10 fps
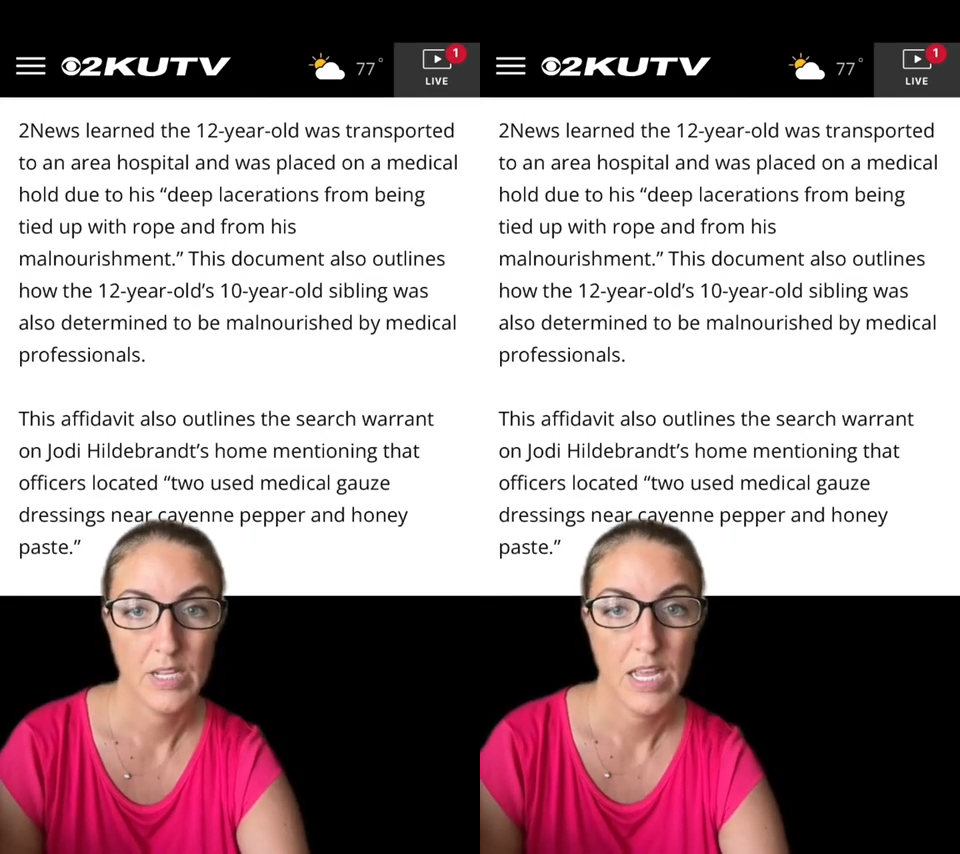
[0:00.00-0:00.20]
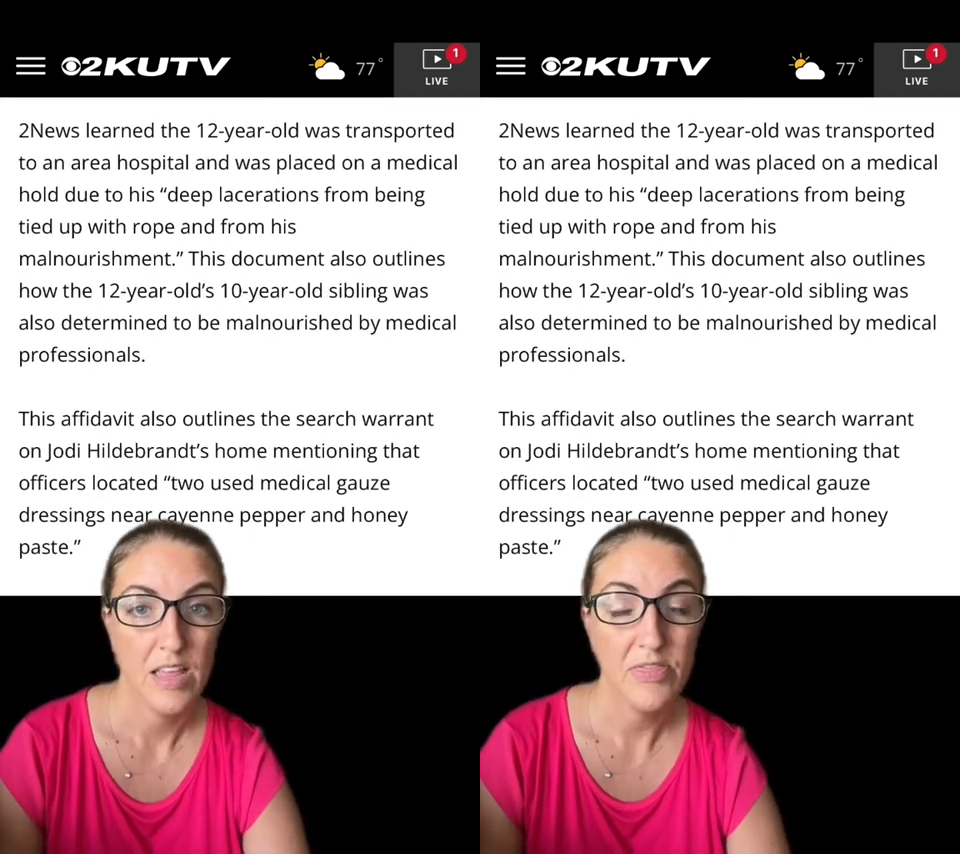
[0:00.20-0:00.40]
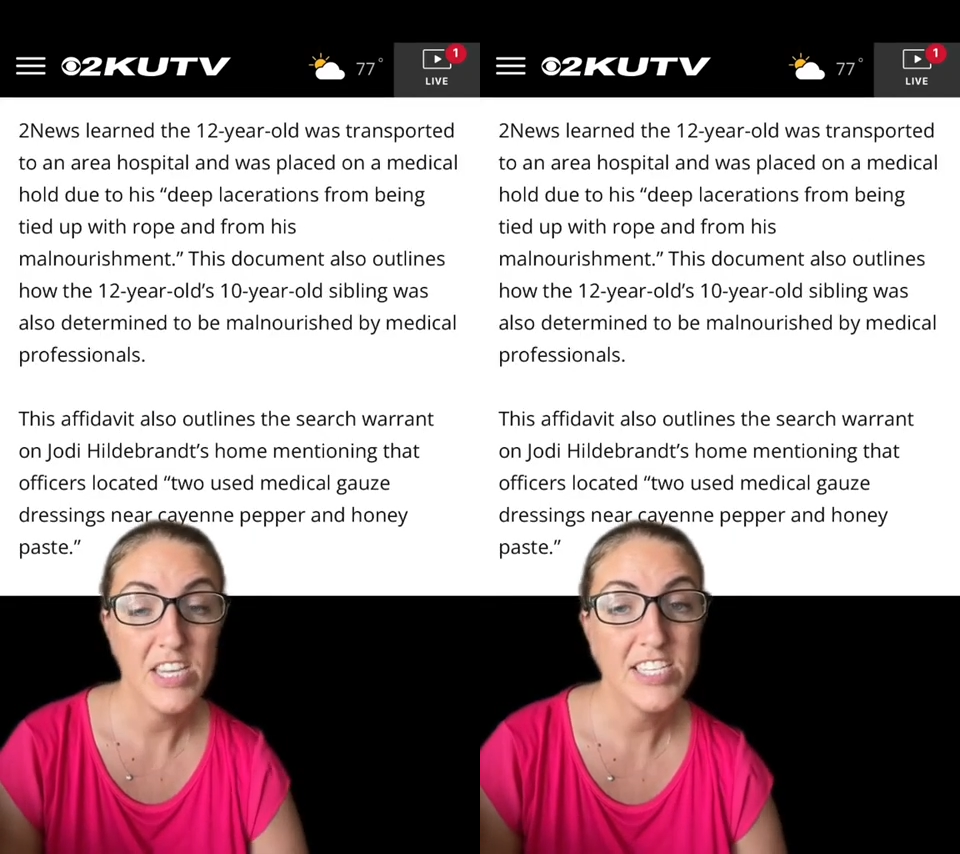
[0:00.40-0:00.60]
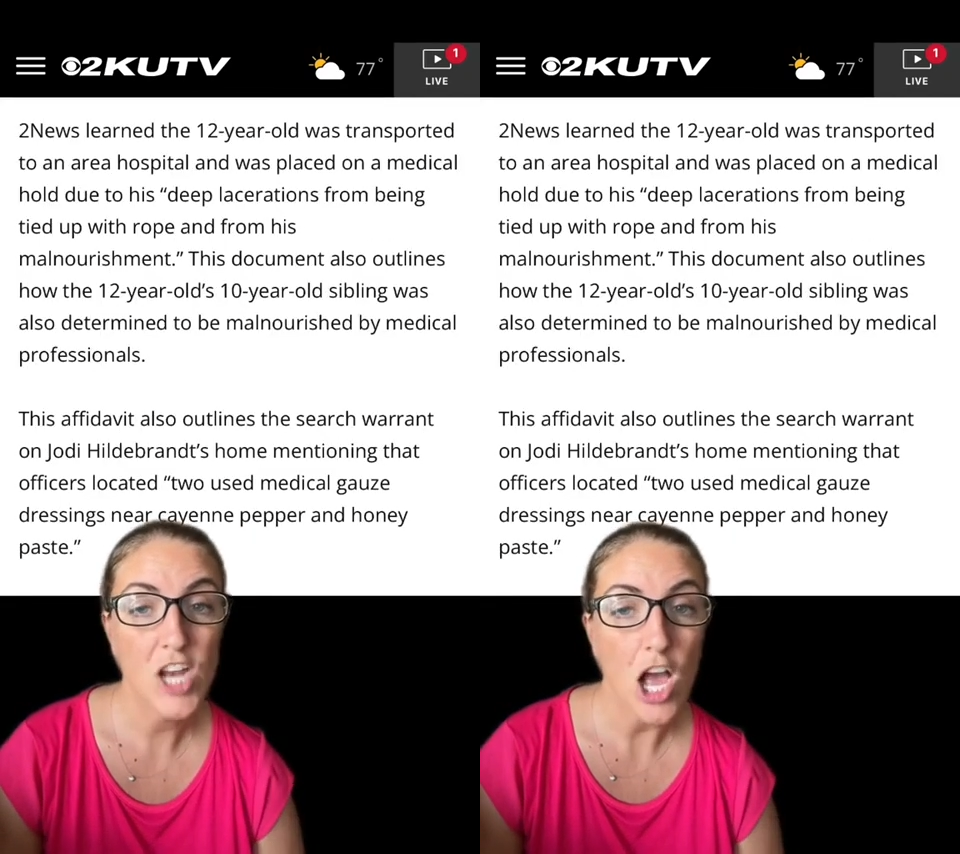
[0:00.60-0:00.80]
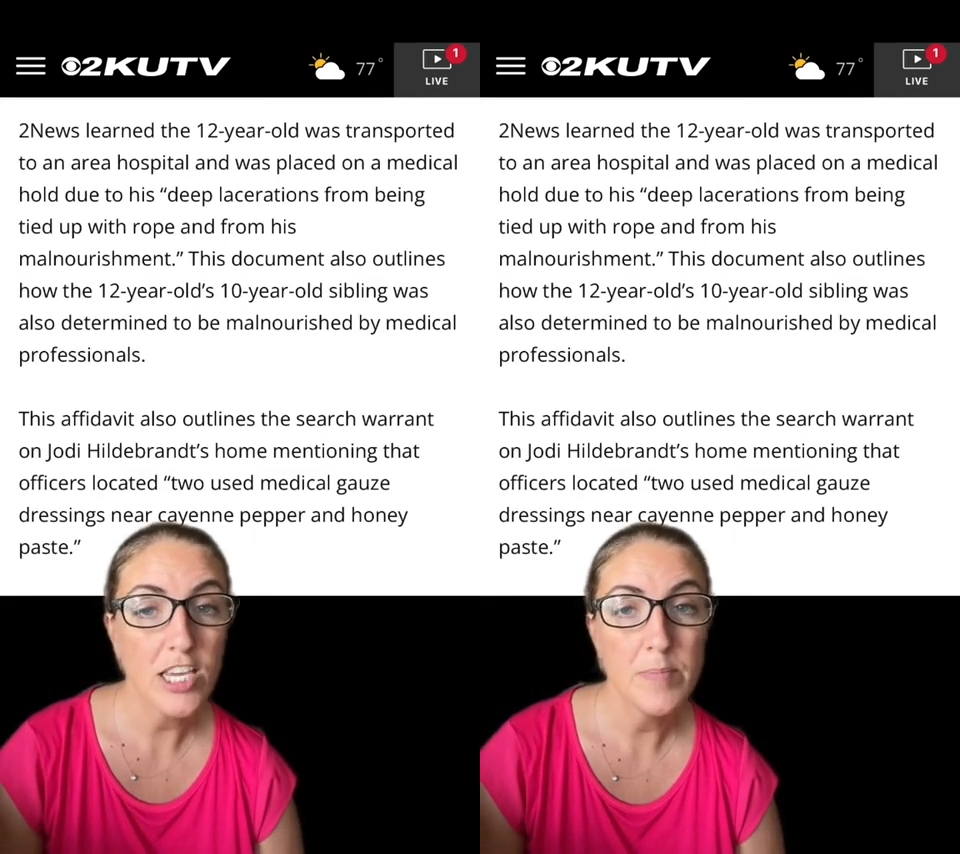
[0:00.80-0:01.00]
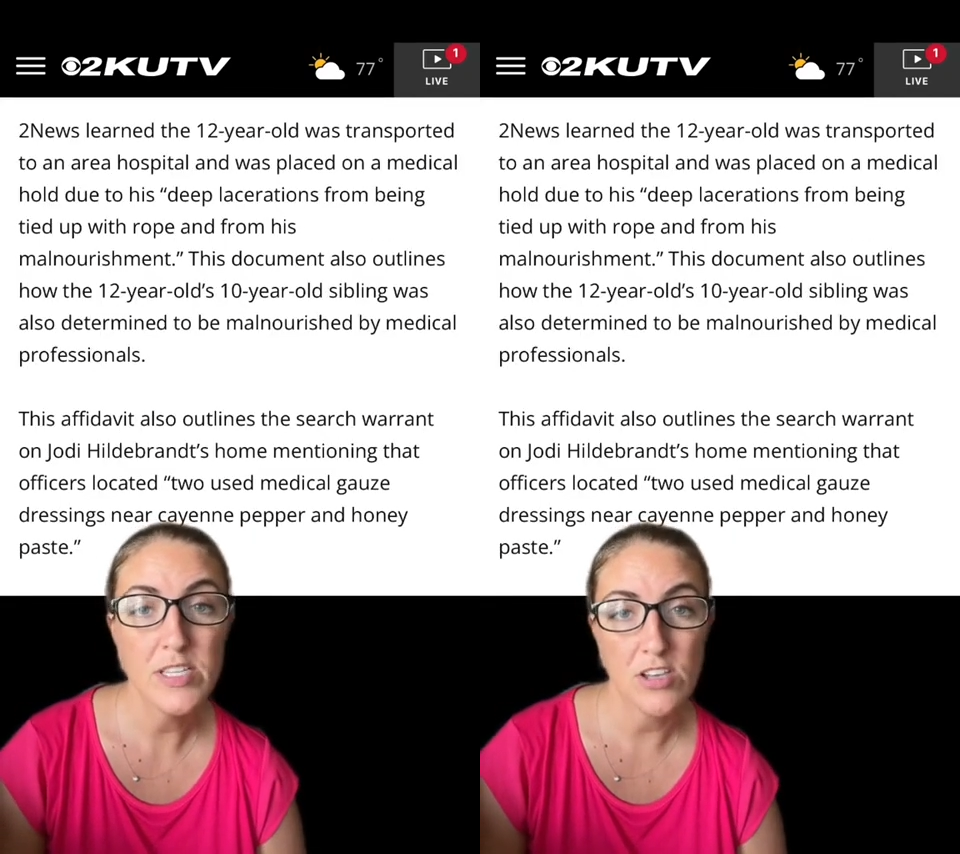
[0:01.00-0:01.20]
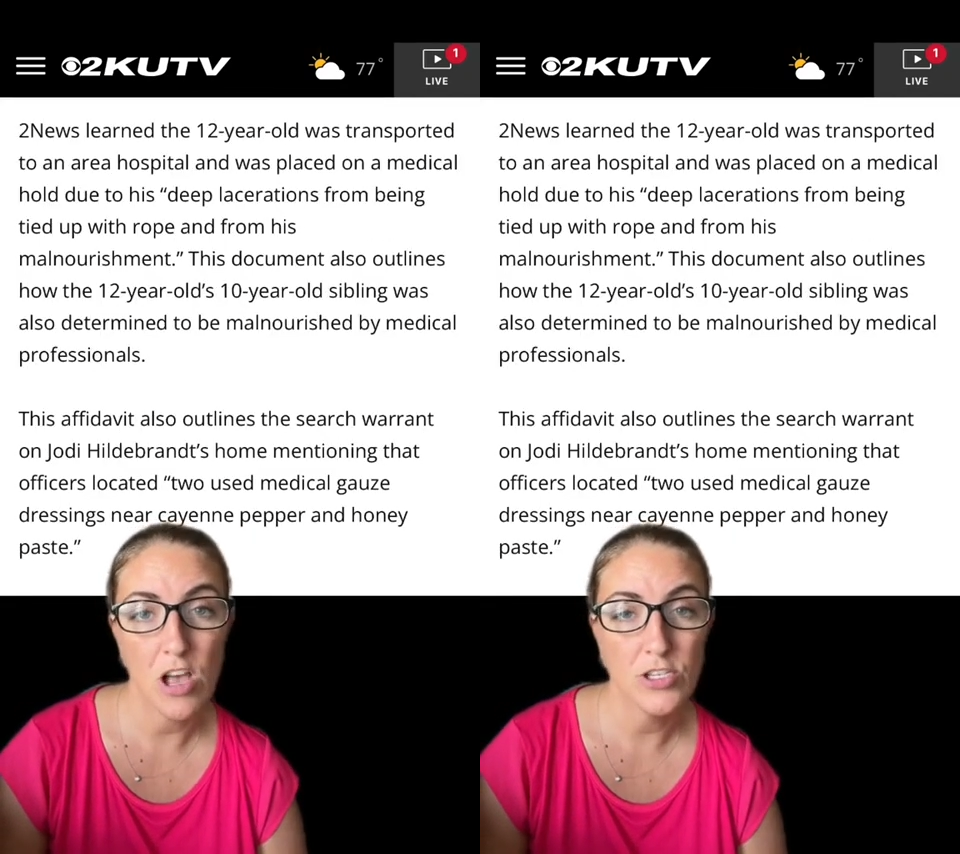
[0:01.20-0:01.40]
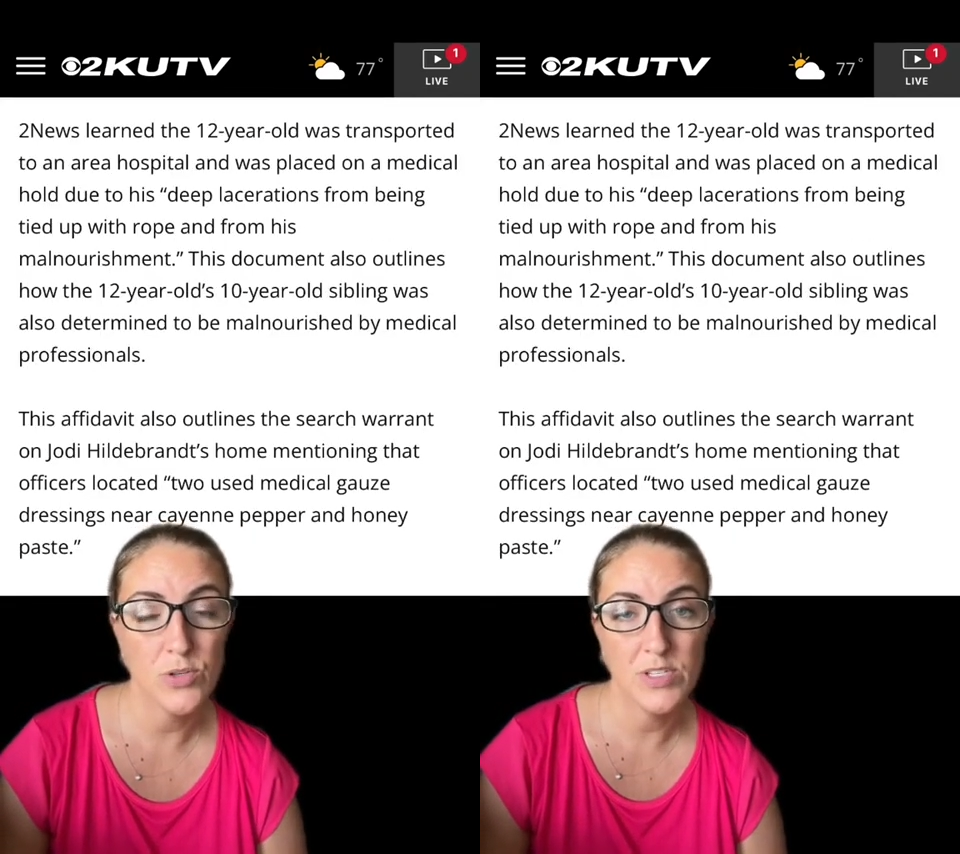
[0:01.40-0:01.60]
These documents also
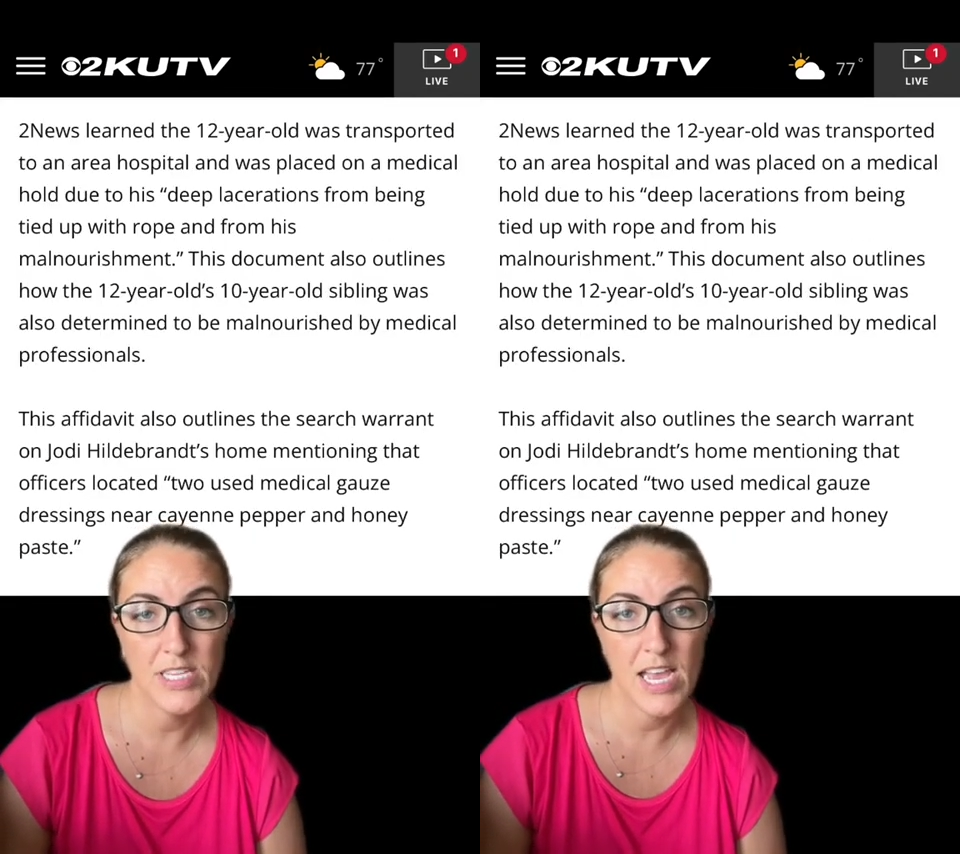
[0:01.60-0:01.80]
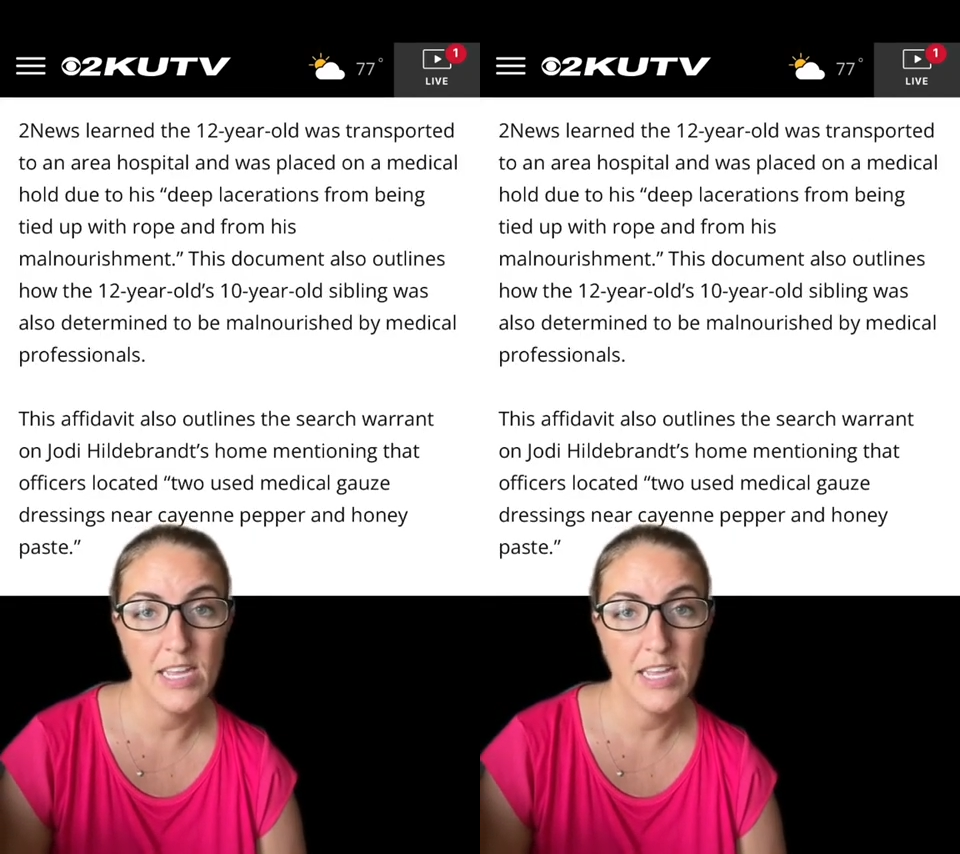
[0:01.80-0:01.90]
said